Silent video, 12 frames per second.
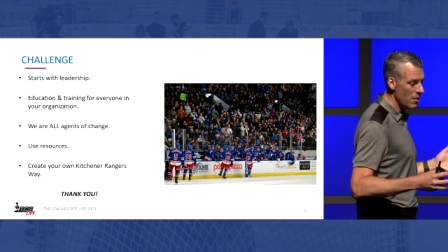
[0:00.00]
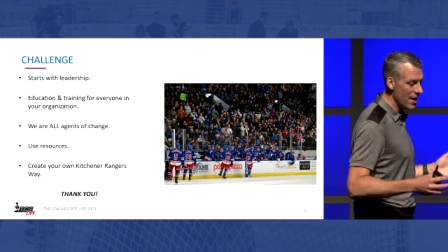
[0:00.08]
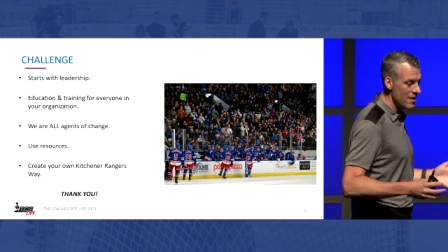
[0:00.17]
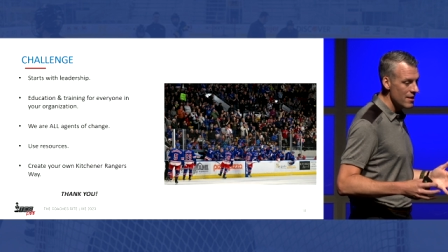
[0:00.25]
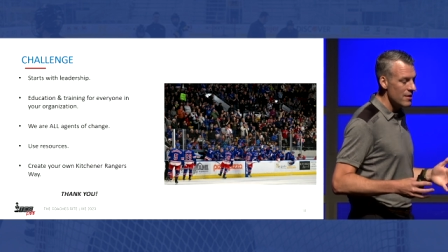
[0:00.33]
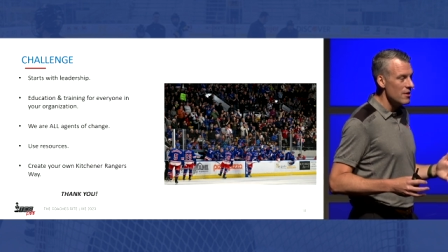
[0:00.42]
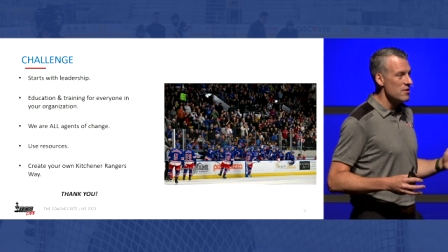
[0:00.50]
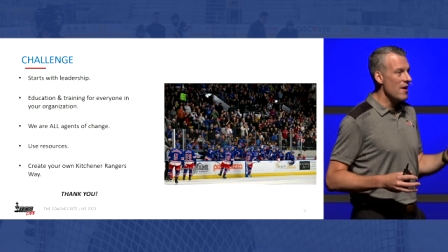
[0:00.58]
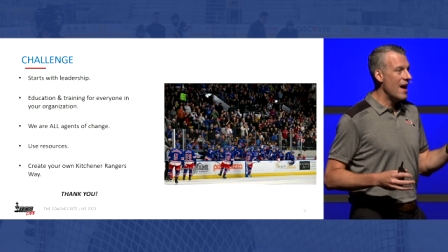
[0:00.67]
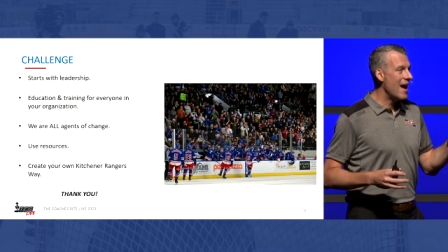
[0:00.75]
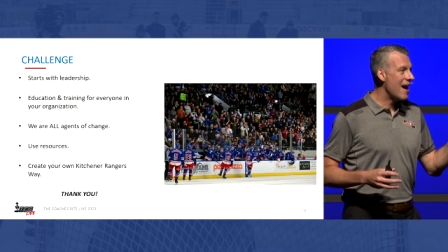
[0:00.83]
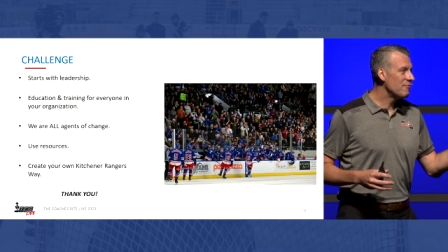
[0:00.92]
But
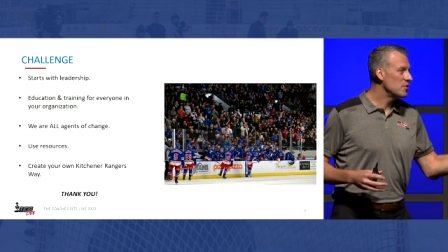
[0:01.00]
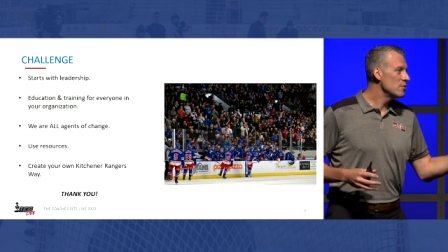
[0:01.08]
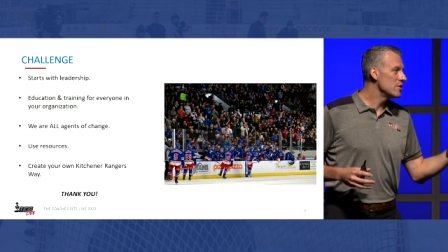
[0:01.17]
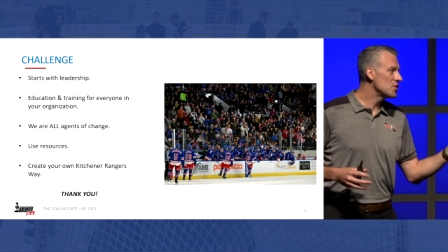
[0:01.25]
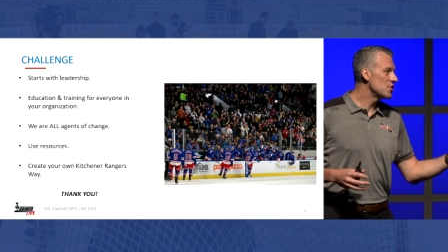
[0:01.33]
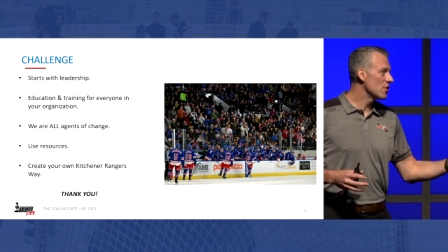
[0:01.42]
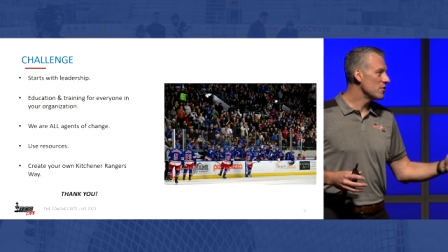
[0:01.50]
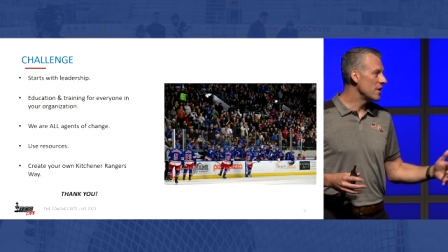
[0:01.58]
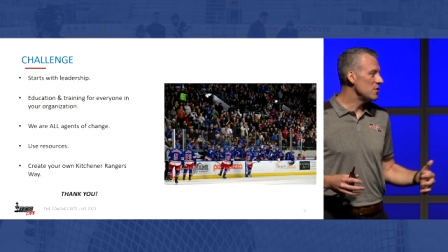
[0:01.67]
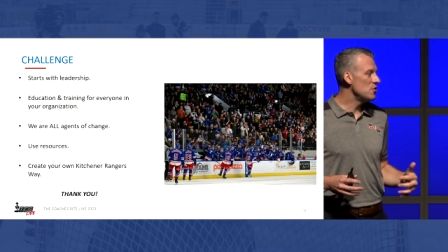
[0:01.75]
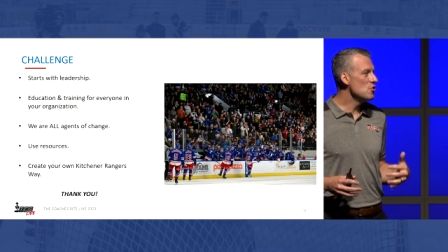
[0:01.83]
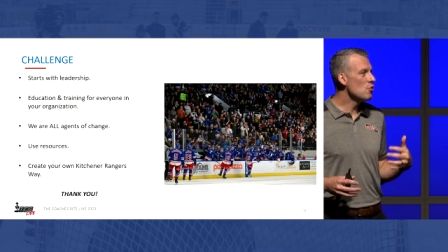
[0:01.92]
you have to ensure
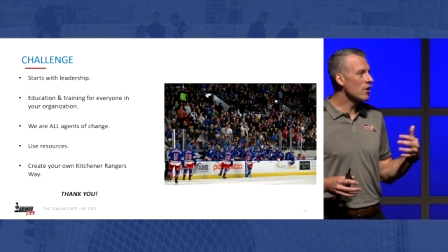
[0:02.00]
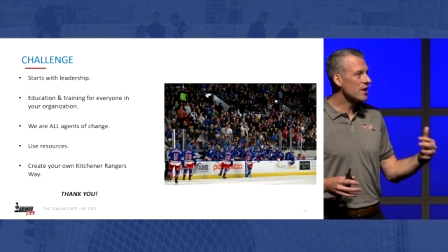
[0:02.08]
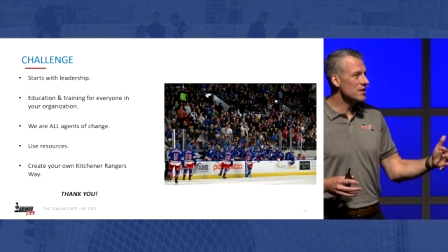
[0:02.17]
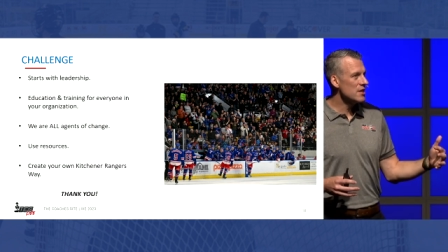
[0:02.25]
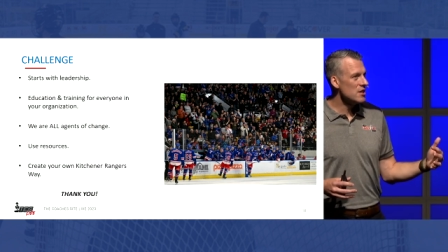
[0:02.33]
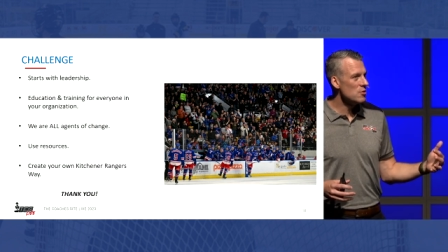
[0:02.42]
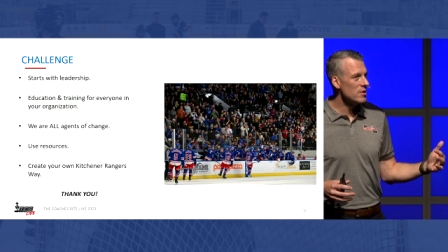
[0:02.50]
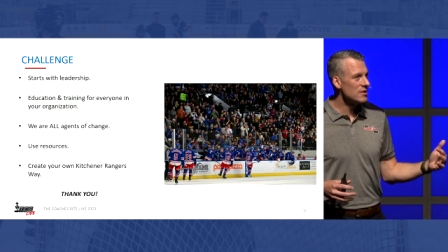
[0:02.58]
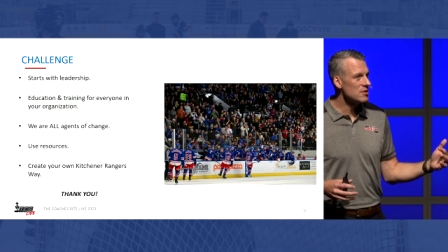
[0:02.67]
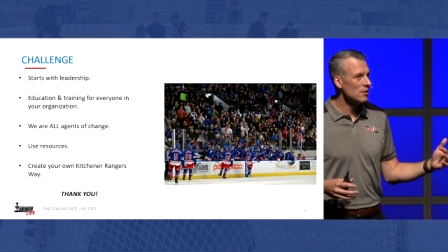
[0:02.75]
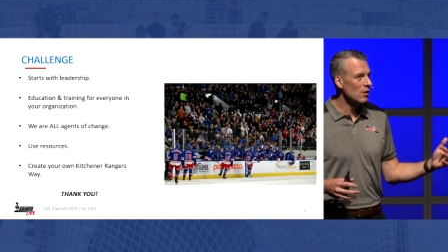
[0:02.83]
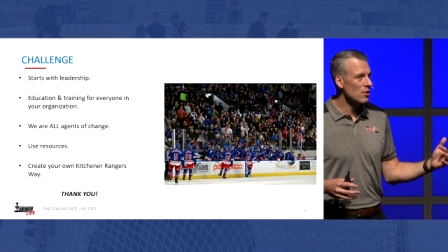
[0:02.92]
that you are
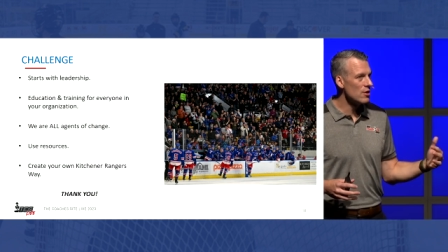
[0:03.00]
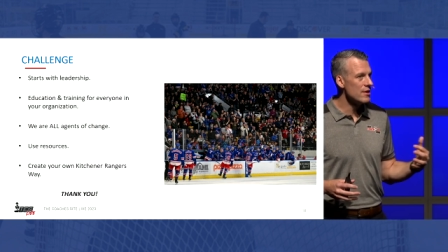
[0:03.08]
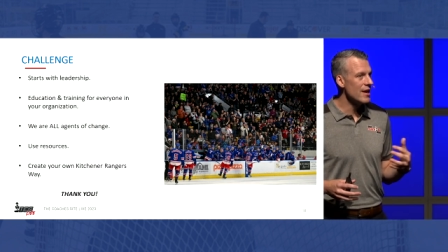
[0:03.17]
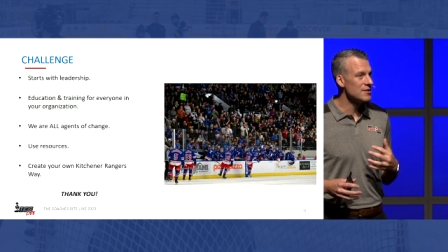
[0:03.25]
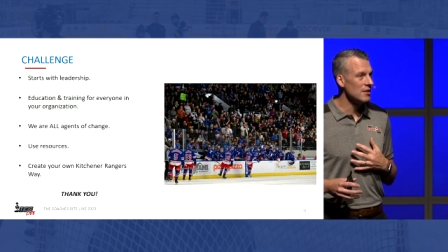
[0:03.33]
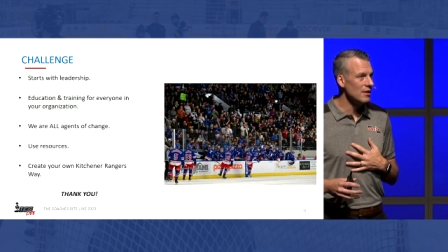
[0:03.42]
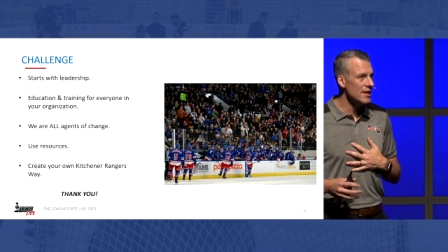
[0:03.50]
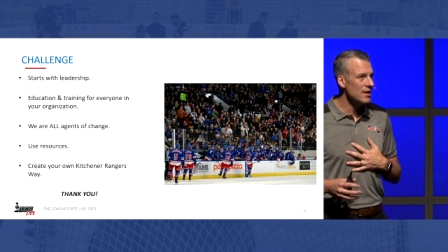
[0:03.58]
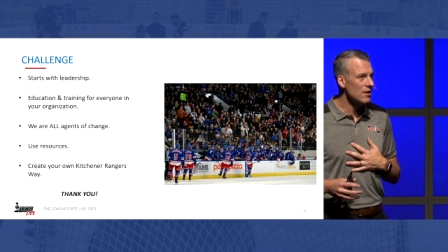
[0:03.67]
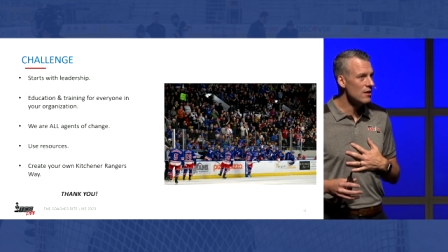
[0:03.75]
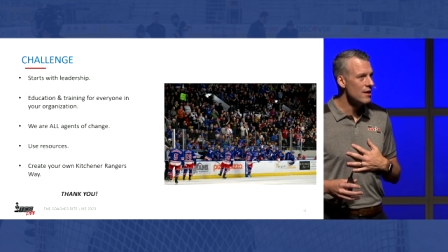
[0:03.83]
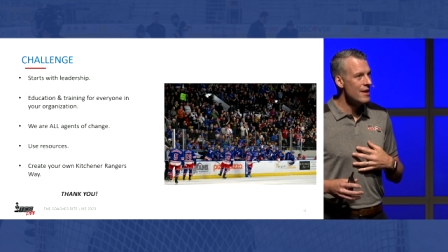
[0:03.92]
continuing to learn as a
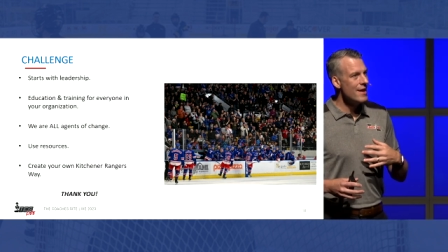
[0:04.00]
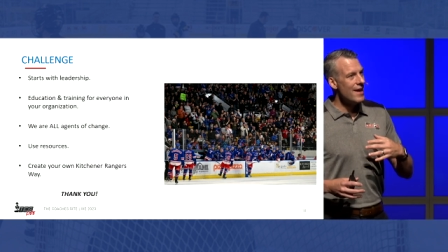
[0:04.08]
leader,